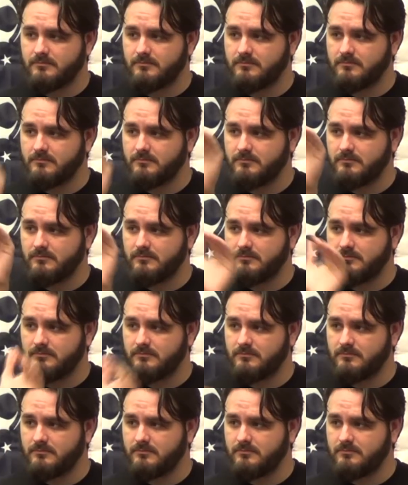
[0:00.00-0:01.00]

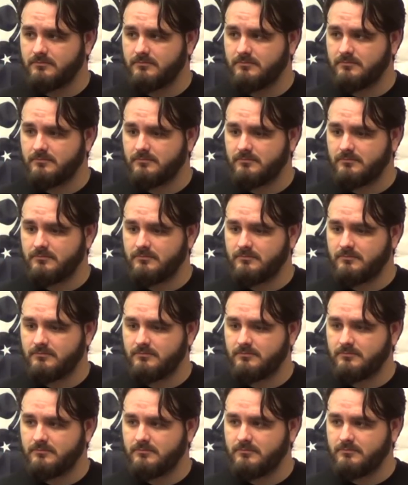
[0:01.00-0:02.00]

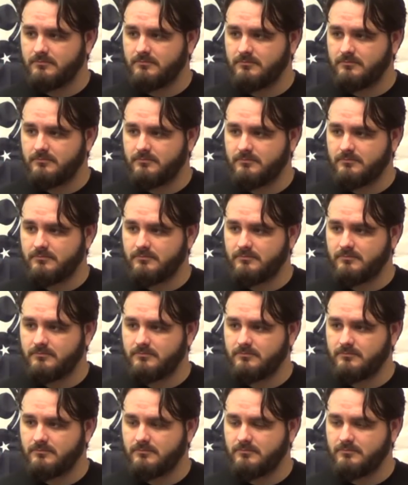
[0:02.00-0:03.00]

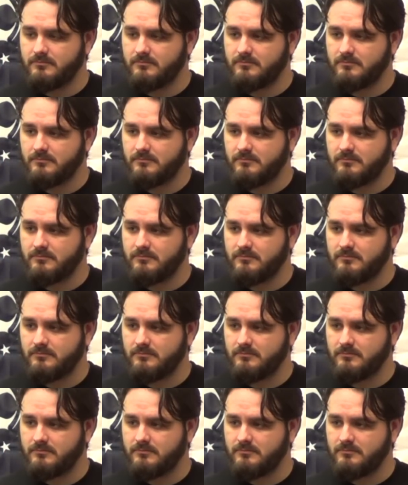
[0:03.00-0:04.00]

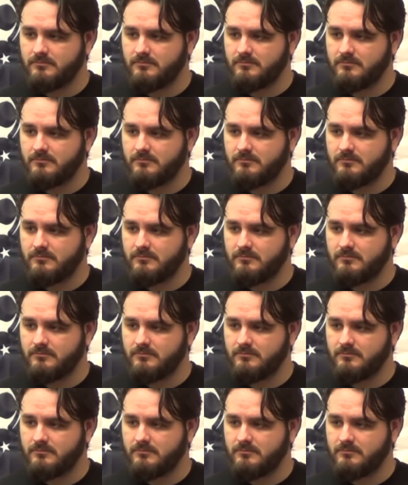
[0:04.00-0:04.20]
The person shown says nothing.